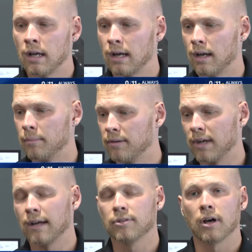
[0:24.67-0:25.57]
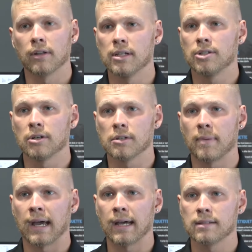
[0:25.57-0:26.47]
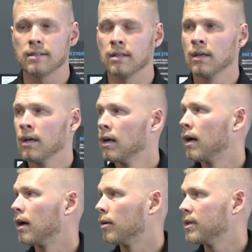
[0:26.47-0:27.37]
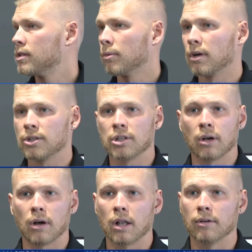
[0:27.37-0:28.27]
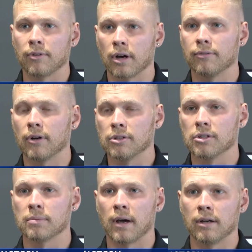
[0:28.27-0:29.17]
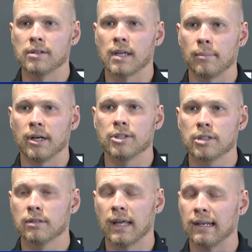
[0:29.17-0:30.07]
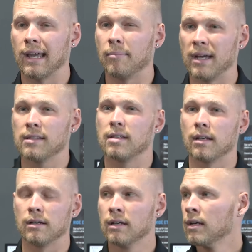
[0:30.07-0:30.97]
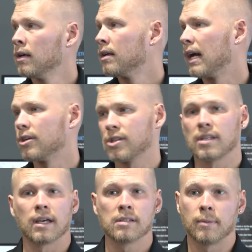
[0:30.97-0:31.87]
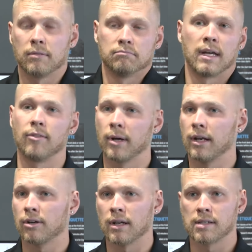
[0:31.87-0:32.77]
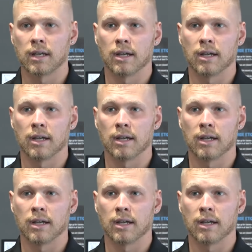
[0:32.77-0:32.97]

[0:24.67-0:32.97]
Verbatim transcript: um, even after all these years passed, uh, we still want to show all of our first responders how much that day meant to not just us, but everybody across the